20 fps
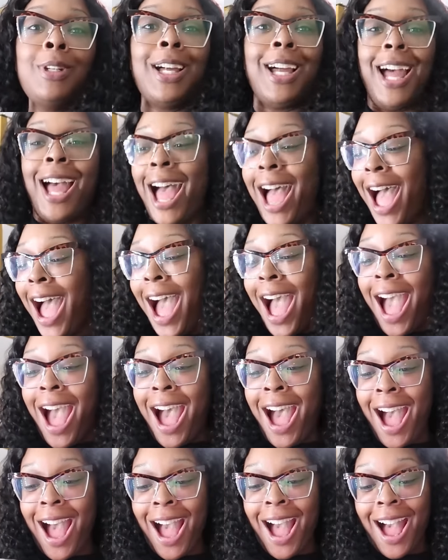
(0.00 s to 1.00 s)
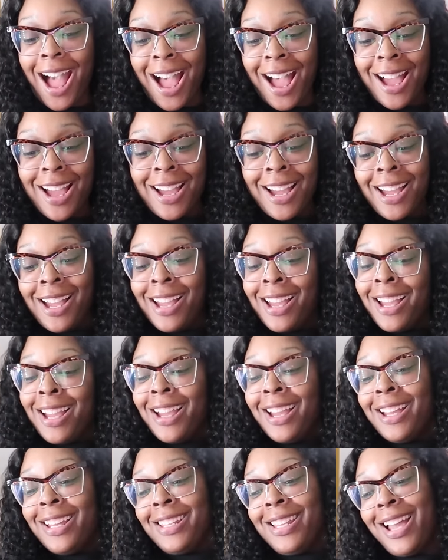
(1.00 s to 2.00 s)

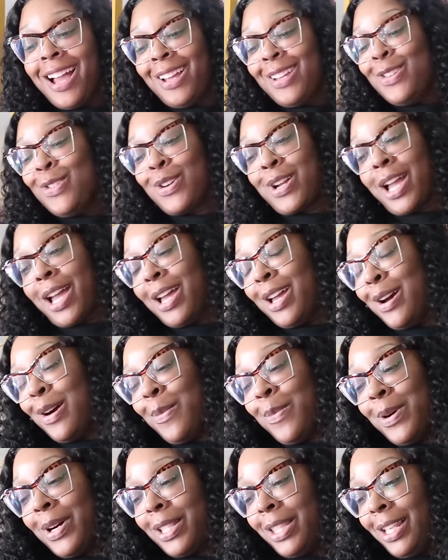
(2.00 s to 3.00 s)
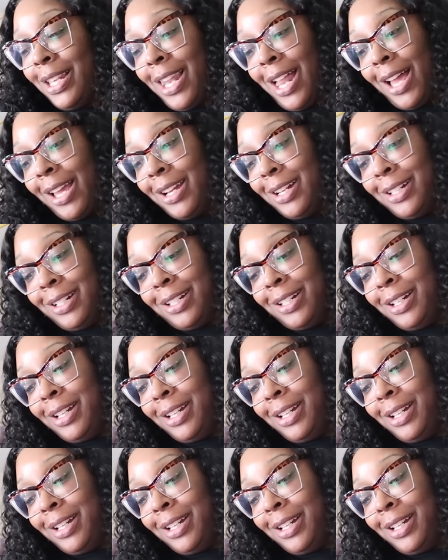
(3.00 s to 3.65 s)
Yeah, you can't help but to like her.